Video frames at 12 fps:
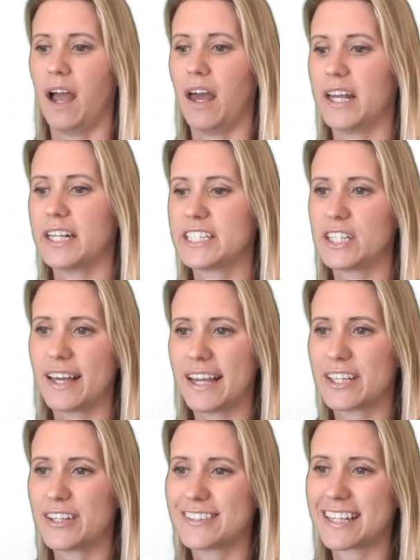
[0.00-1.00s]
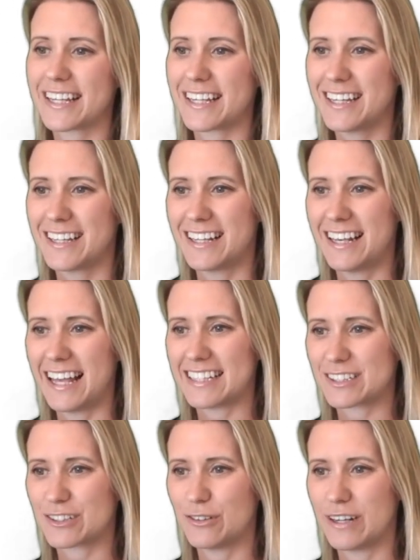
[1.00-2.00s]
And I do that using,
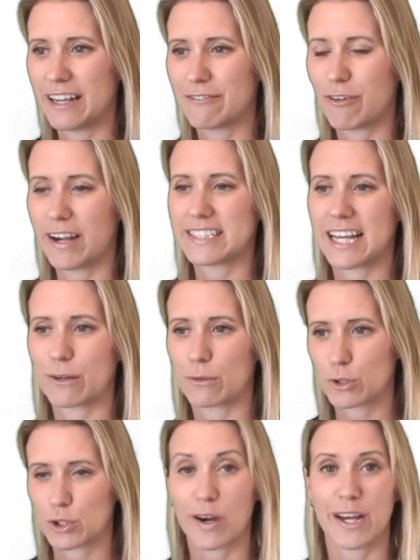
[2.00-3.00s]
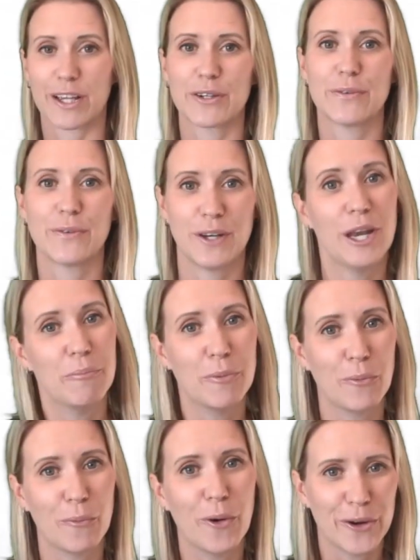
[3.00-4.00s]
let's call it right angle triangle
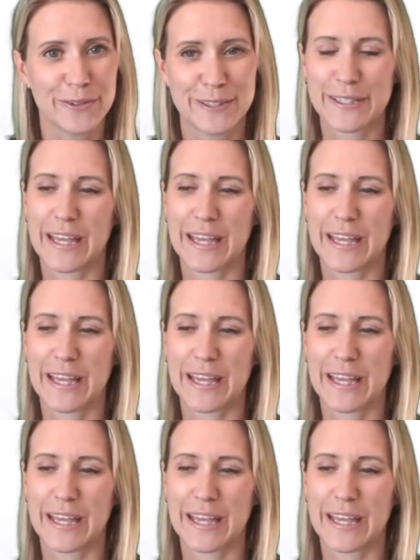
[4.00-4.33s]
number 1.